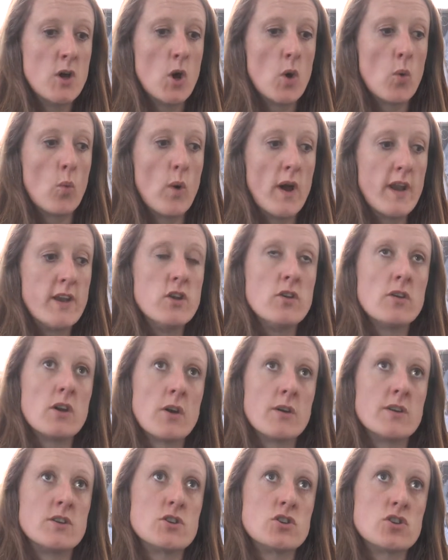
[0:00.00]
when you're
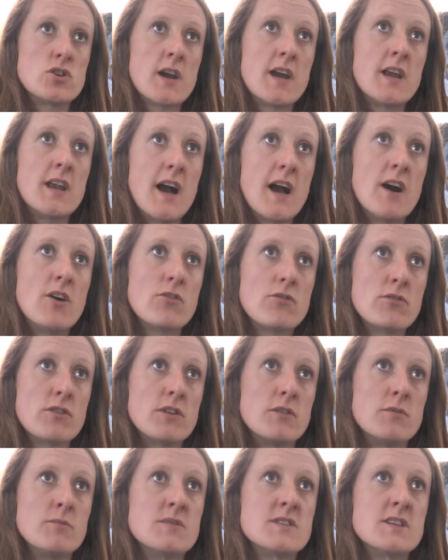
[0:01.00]
going to train
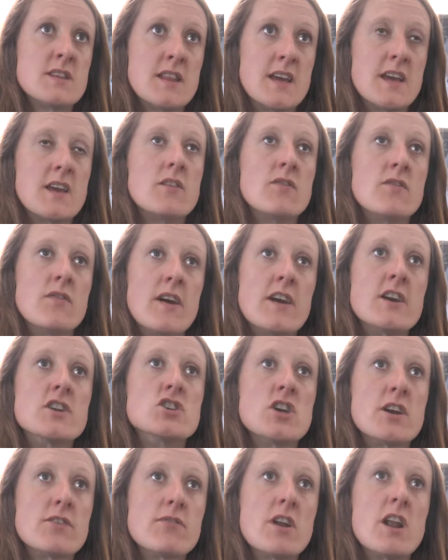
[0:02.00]
algorithms, they're very
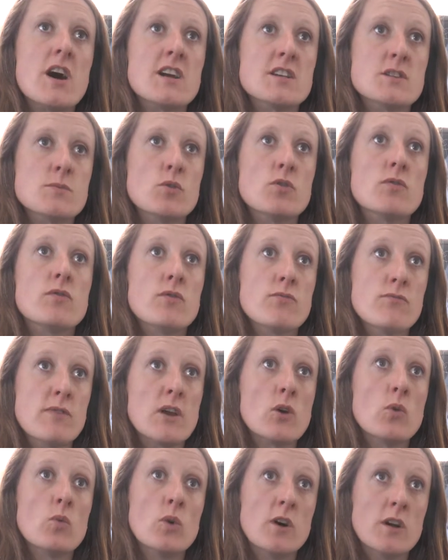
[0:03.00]
generalisable for
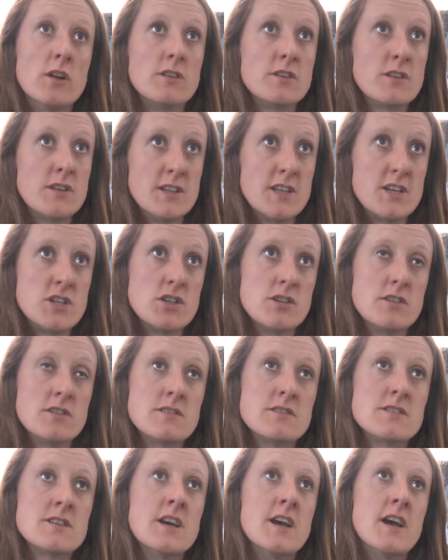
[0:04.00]
real-world
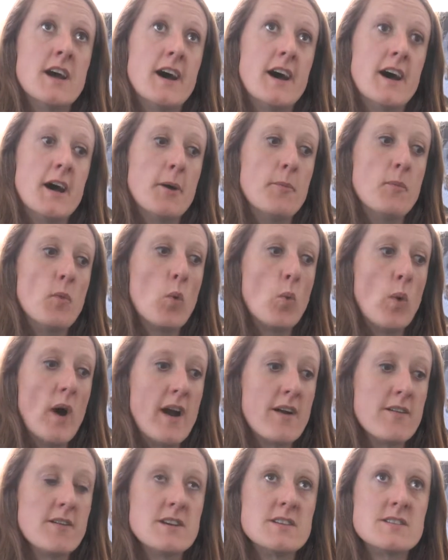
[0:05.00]
conditions,
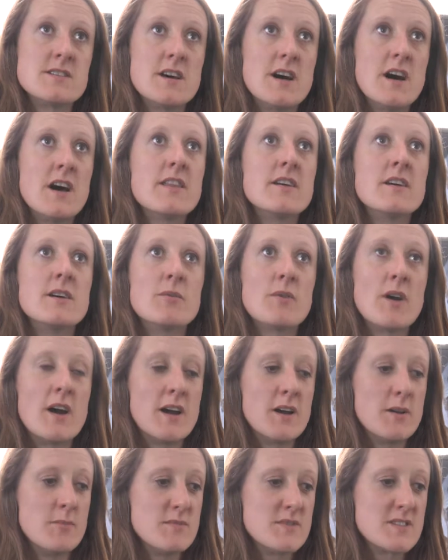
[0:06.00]
whereas other
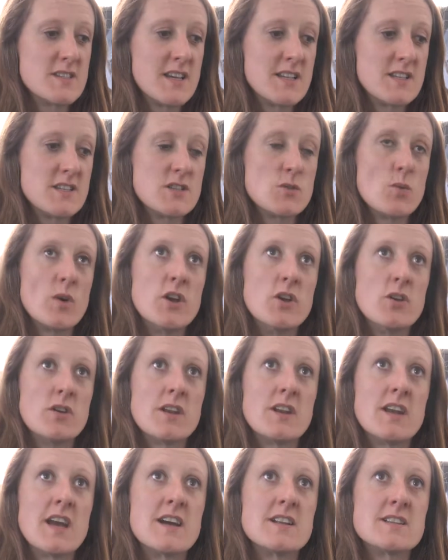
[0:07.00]
centres where you
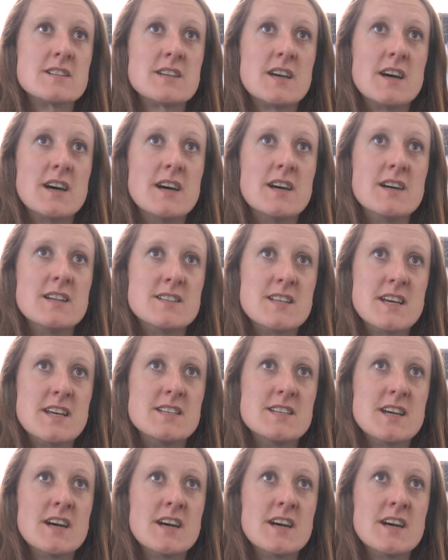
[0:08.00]
can get data,